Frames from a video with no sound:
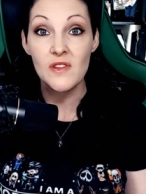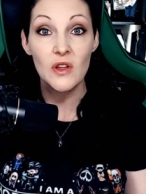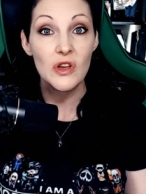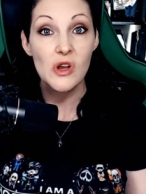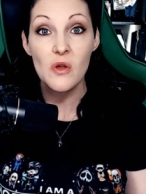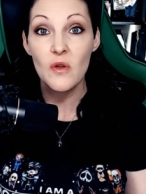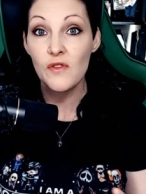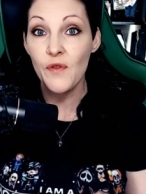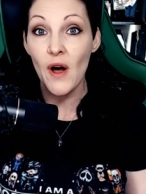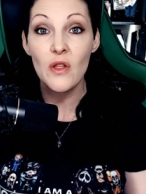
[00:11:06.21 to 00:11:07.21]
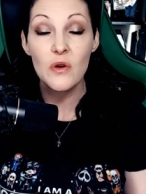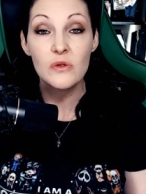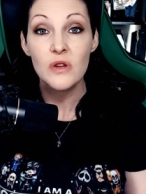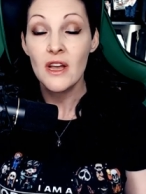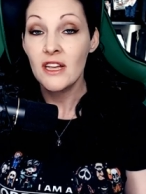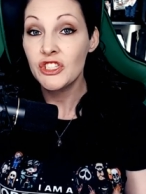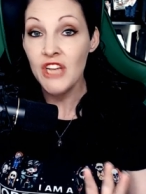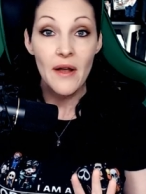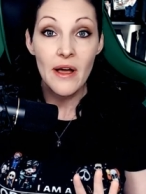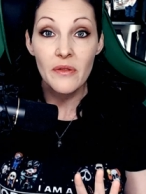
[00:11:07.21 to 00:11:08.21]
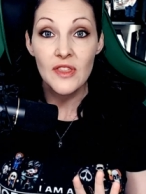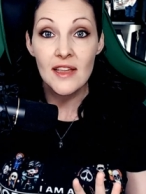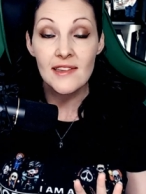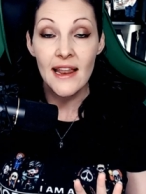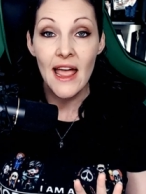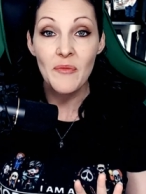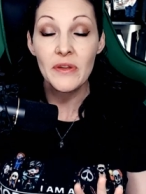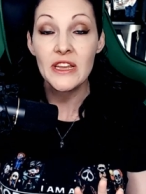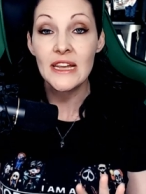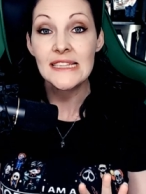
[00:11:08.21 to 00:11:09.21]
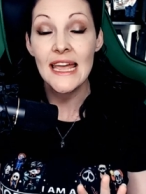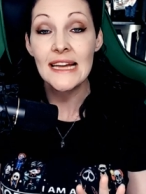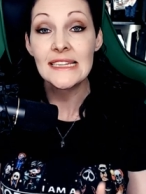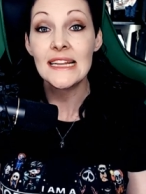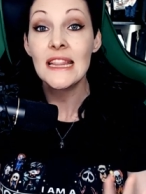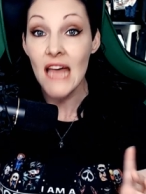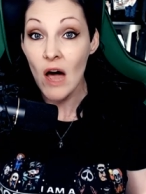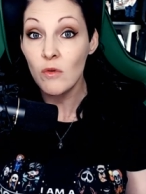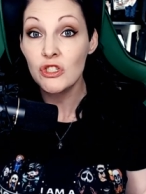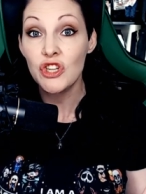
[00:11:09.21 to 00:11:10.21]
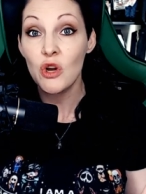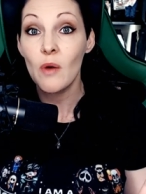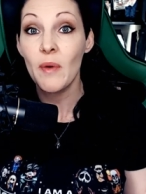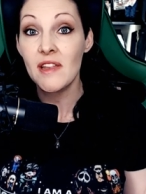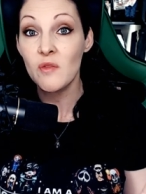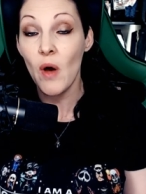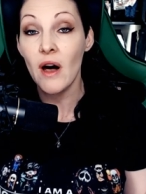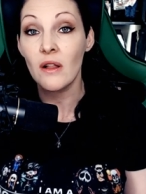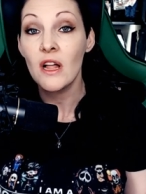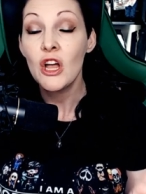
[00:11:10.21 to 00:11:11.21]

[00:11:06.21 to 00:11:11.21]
So you know those follow shout out things that happen, you get tagged in, that will show up as well.